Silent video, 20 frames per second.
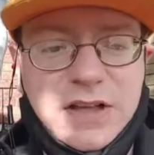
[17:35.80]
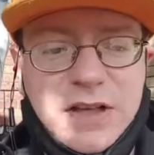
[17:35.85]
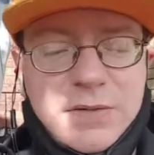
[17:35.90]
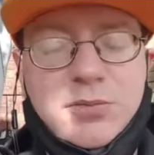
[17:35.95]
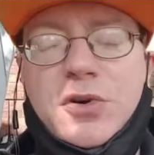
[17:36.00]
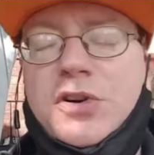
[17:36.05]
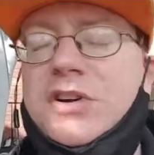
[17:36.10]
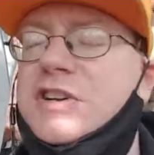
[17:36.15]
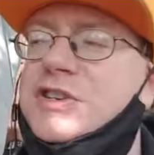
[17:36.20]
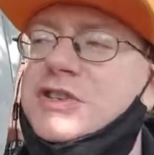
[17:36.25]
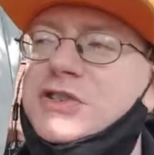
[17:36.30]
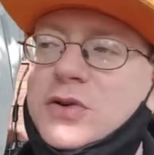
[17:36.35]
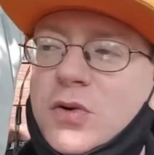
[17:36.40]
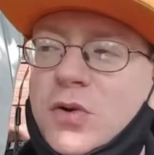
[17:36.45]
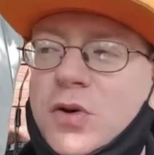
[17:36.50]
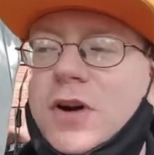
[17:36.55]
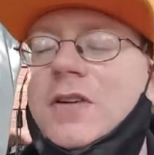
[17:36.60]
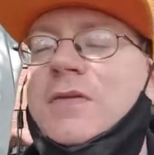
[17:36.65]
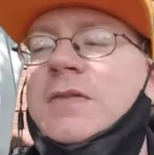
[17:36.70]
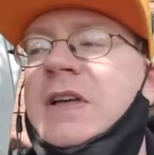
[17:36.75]
I'm pretty
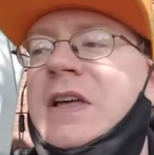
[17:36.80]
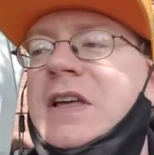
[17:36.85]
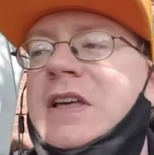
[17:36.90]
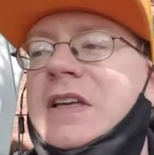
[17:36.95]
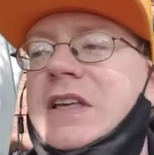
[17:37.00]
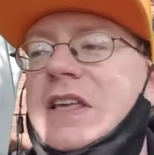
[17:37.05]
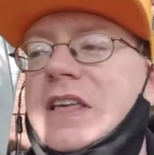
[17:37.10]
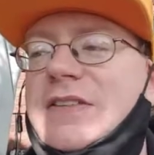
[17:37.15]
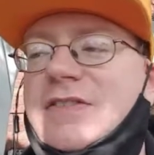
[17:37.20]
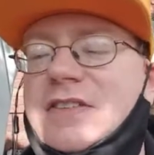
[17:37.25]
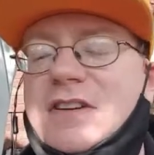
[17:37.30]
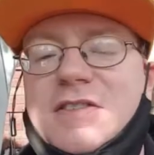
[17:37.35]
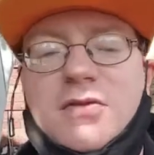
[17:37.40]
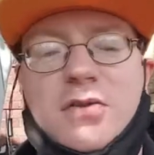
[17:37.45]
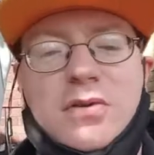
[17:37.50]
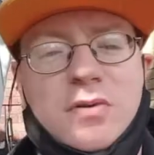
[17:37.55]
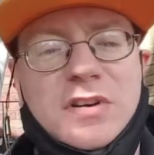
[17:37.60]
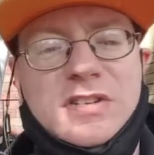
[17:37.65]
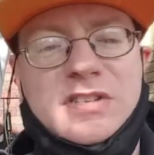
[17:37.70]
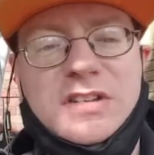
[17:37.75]
sure even if
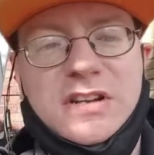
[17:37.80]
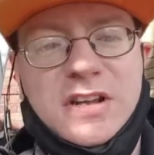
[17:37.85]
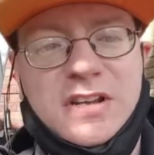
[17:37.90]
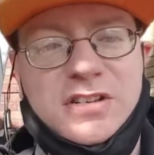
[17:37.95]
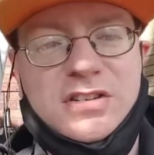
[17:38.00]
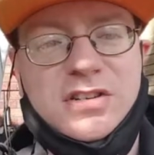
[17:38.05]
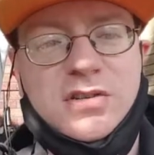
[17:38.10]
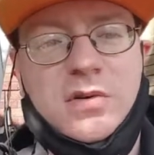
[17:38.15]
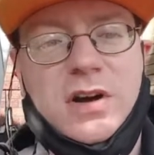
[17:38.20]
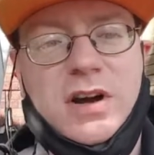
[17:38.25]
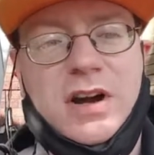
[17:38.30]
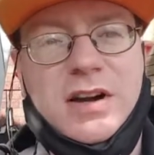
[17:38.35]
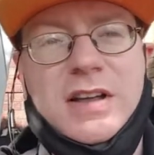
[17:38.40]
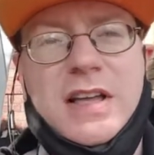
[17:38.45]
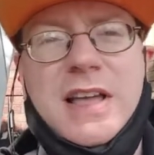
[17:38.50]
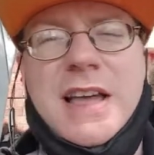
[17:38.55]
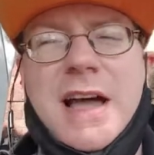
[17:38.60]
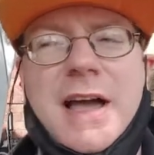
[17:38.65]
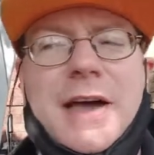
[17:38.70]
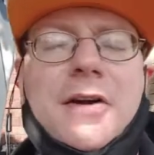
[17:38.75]
it was the Dusknoir.
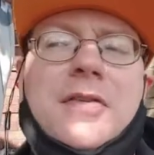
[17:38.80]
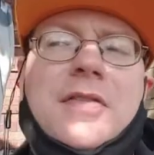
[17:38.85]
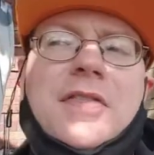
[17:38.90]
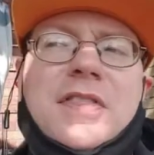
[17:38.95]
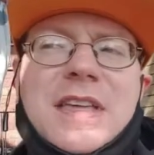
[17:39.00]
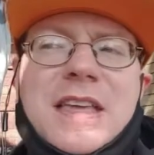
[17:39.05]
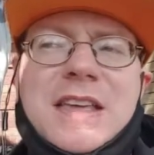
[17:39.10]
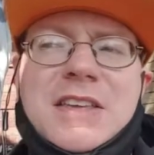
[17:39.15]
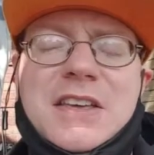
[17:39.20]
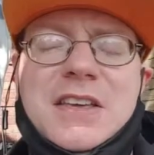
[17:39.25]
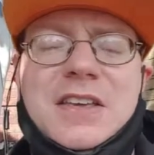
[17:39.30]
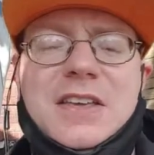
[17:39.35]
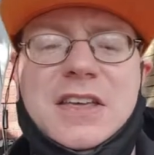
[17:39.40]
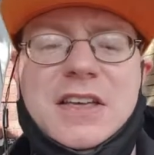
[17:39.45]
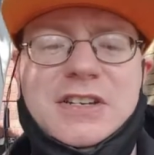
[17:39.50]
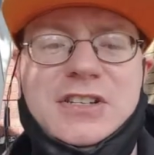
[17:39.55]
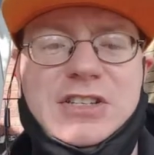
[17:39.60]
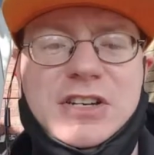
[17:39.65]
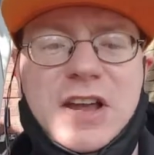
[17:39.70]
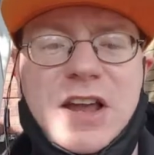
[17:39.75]
I don't think you can
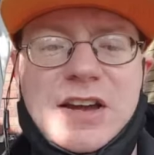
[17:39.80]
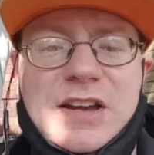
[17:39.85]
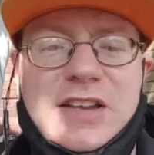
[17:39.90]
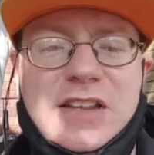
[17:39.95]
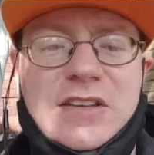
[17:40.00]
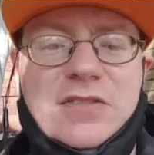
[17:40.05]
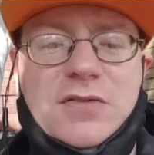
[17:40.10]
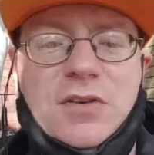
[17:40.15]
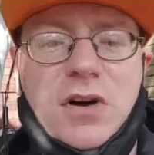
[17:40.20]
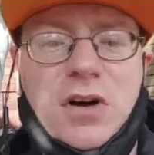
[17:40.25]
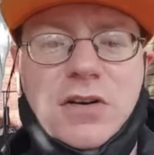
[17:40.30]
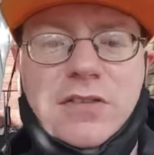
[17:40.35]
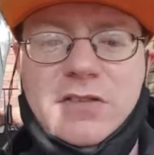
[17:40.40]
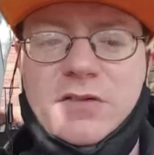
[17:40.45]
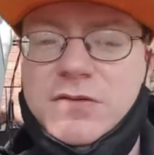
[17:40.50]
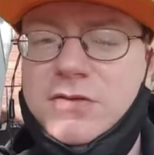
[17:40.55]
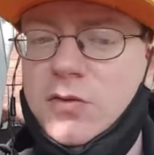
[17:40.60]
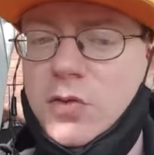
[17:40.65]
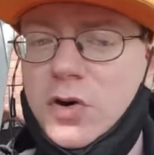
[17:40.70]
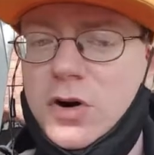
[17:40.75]
get shiny
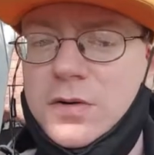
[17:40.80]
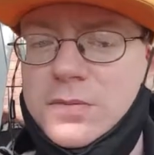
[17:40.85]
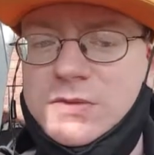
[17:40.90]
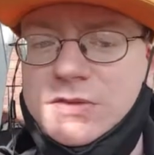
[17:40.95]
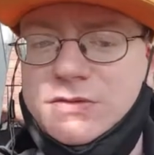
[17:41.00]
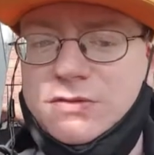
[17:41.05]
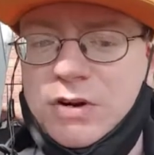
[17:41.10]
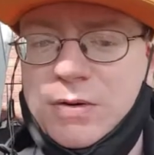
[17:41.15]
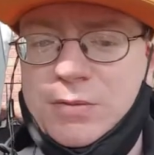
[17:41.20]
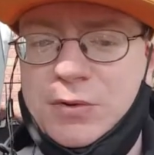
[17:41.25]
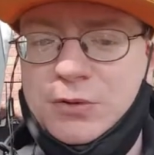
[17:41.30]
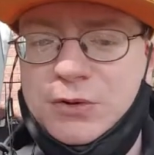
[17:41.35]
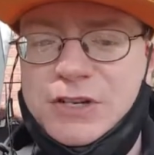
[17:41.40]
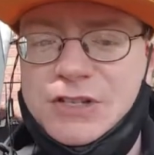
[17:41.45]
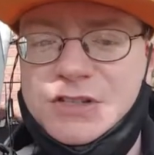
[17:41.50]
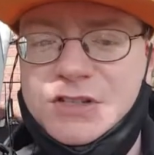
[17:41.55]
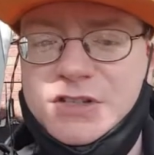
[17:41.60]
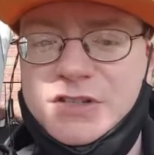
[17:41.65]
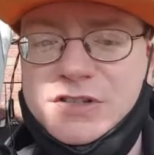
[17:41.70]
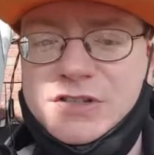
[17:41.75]
evolved forms from the
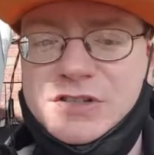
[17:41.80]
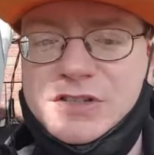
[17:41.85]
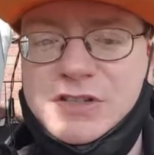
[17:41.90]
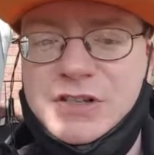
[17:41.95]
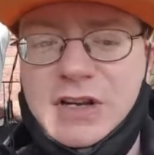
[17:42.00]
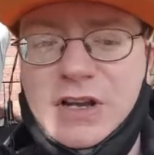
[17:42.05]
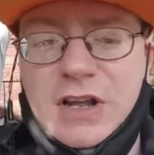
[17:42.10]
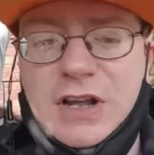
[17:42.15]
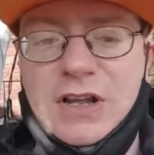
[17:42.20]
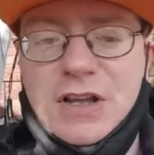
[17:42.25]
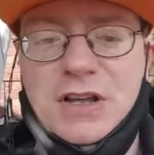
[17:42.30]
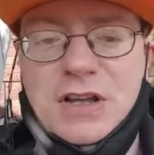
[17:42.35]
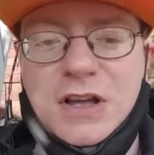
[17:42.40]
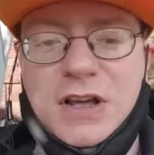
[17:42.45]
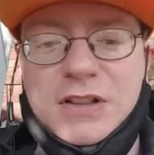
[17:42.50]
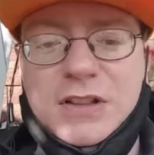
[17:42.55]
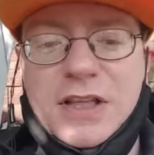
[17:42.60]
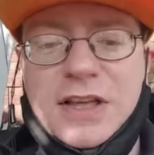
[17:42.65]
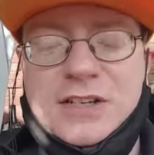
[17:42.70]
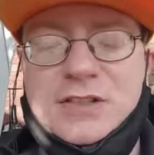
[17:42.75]
research,
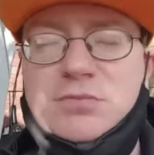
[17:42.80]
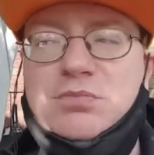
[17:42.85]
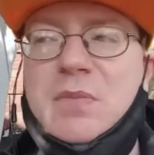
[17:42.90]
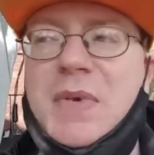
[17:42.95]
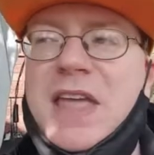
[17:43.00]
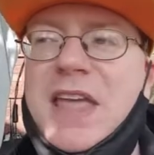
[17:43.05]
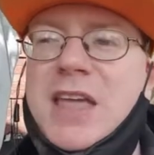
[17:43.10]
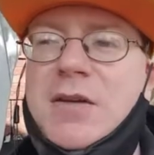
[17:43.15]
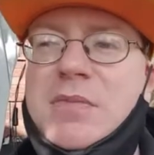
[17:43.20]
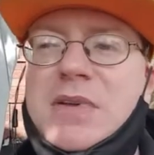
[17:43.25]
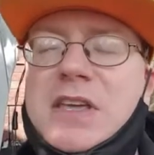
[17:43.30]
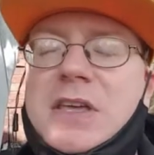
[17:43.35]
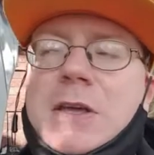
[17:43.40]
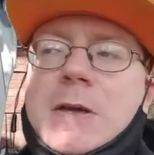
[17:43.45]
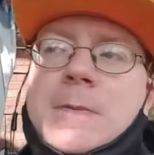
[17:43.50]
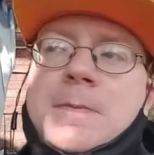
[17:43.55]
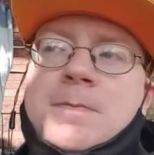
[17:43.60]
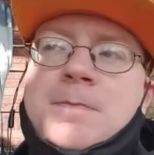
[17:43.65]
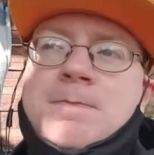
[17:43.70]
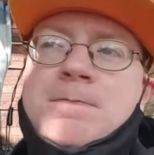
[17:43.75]
unless
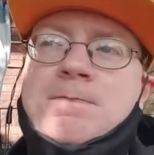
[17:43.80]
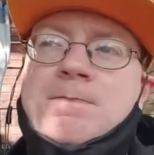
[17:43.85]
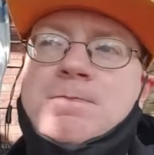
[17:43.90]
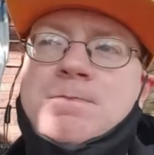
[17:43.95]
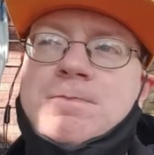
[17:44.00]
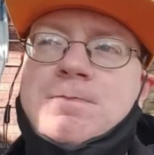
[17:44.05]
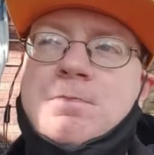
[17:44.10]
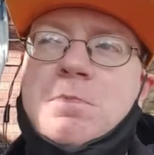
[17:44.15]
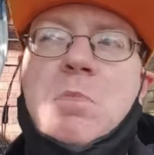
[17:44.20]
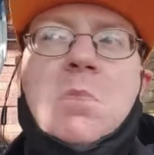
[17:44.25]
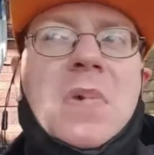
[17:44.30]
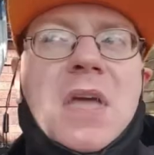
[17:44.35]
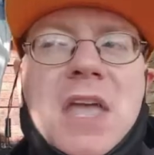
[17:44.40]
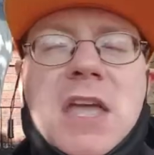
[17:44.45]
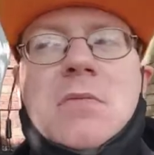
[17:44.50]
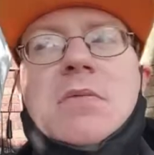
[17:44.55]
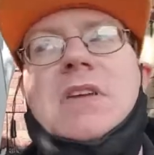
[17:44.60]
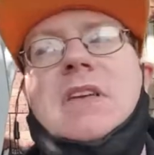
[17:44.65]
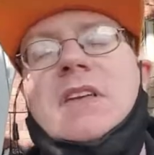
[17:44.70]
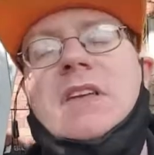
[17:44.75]
maybe,
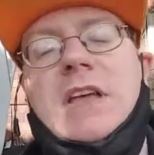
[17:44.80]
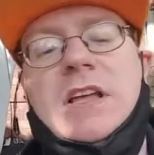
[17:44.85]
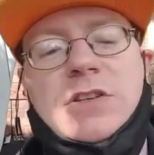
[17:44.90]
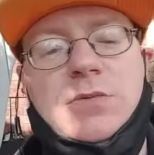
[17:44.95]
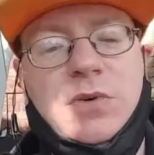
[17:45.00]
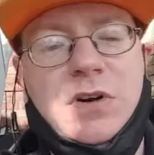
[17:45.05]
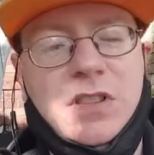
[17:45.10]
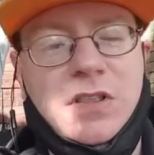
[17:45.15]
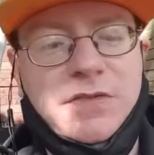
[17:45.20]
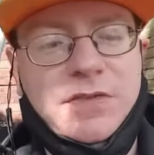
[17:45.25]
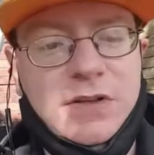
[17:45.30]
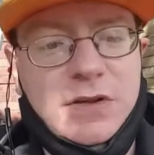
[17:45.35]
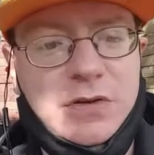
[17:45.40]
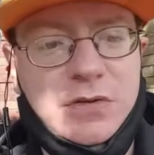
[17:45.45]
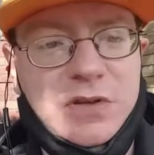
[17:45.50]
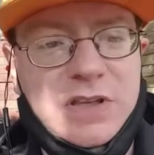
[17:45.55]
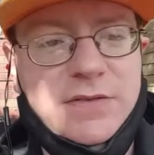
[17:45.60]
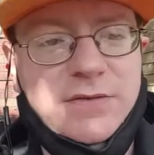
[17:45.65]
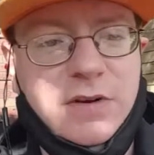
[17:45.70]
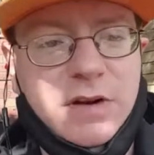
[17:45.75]
maybe it's one of the
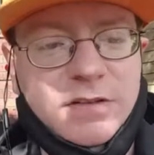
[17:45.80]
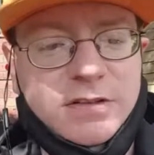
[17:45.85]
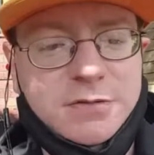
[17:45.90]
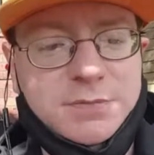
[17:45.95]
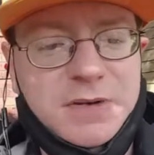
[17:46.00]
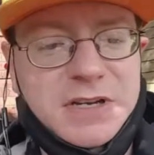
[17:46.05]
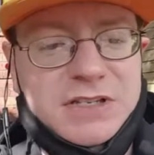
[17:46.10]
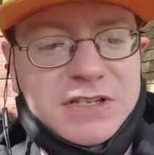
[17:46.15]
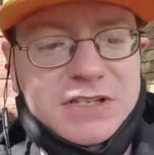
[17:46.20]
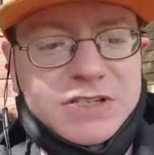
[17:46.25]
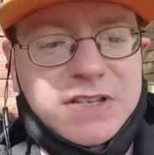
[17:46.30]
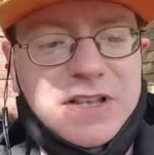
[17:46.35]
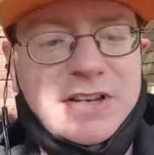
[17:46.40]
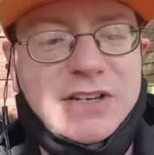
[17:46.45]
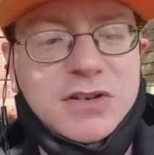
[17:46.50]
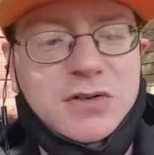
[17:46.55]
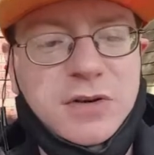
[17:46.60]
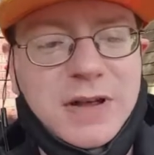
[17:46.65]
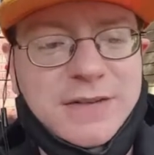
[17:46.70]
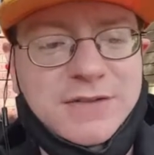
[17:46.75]
few evolved species
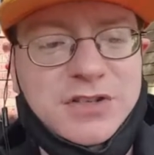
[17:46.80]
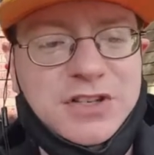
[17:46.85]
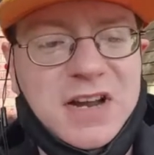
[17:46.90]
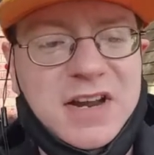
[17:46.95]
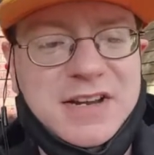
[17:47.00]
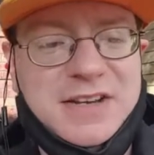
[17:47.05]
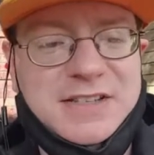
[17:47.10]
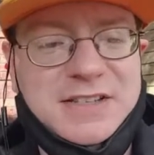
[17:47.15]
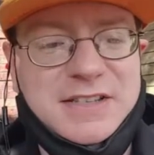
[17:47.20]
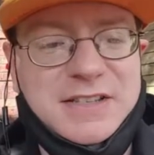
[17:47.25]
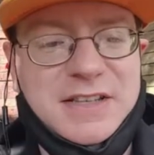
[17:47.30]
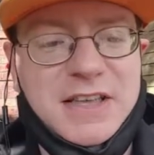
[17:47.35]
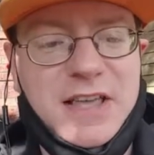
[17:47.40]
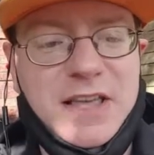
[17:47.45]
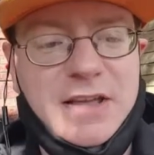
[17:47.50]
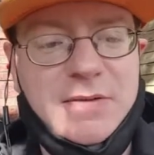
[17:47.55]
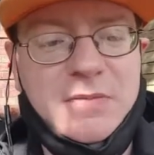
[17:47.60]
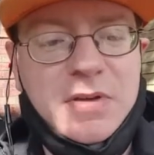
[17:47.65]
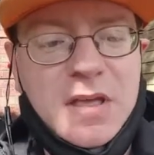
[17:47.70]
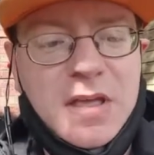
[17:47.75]
that do have shinies in the
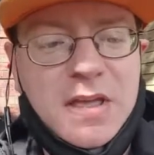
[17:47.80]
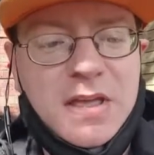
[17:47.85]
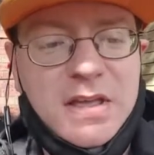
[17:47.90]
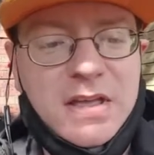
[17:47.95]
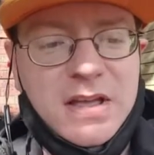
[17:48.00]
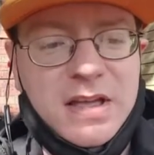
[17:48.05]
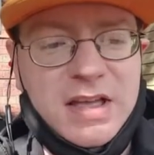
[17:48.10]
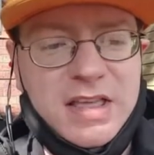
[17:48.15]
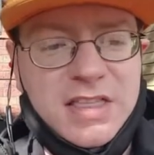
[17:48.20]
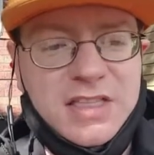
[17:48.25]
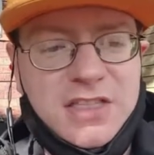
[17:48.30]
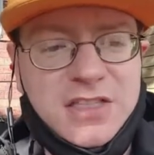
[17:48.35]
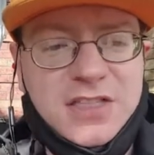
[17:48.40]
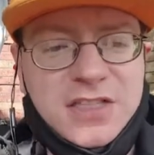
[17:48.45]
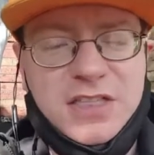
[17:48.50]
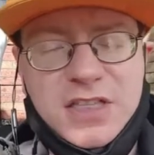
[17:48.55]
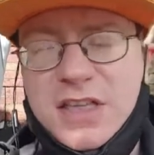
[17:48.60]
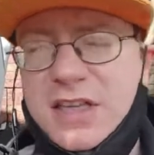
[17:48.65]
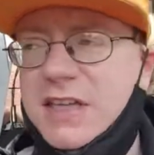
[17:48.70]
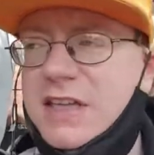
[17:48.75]
game. I
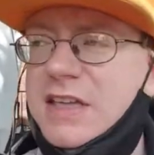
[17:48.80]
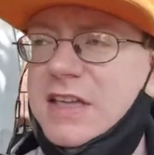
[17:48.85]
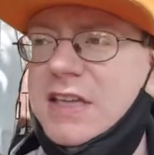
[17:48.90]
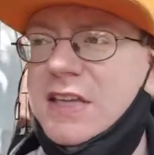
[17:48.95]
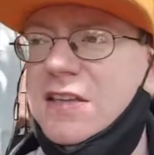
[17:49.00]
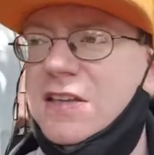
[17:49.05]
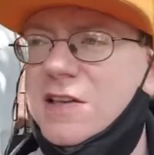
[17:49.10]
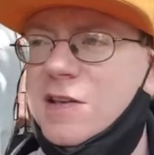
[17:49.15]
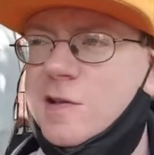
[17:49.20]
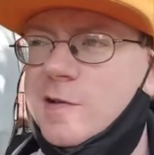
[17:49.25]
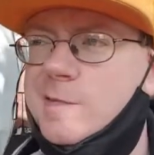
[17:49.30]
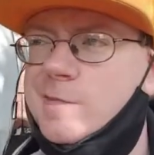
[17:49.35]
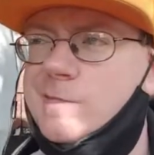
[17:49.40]
think...